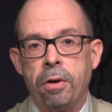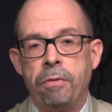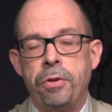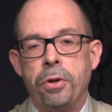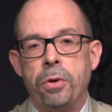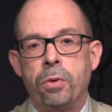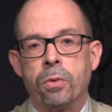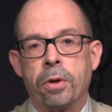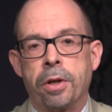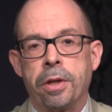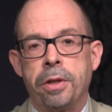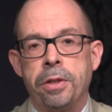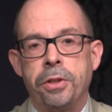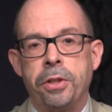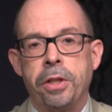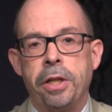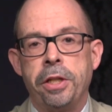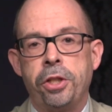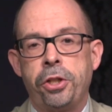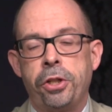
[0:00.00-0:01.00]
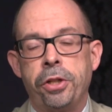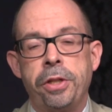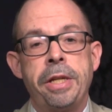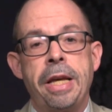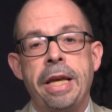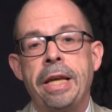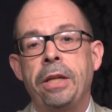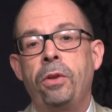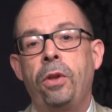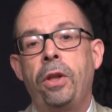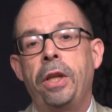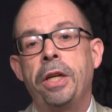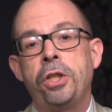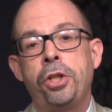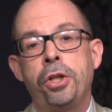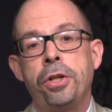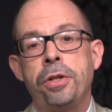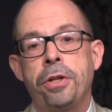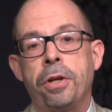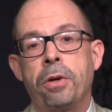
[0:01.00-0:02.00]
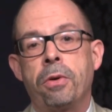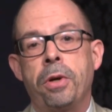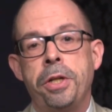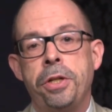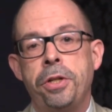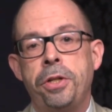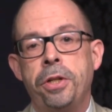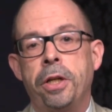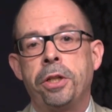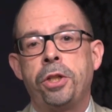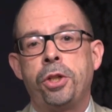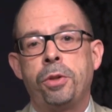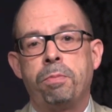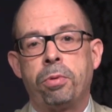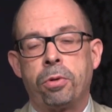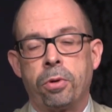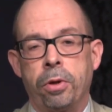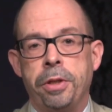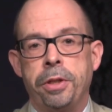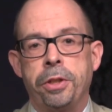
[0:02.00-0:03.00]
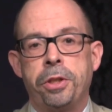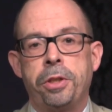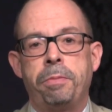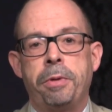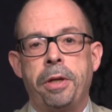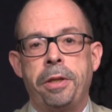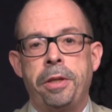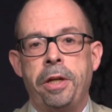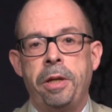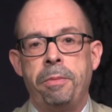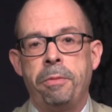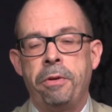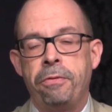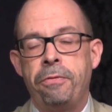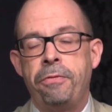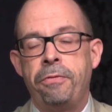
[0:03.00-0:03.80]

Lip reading: of the organization, a legendary Dutch priest by the name of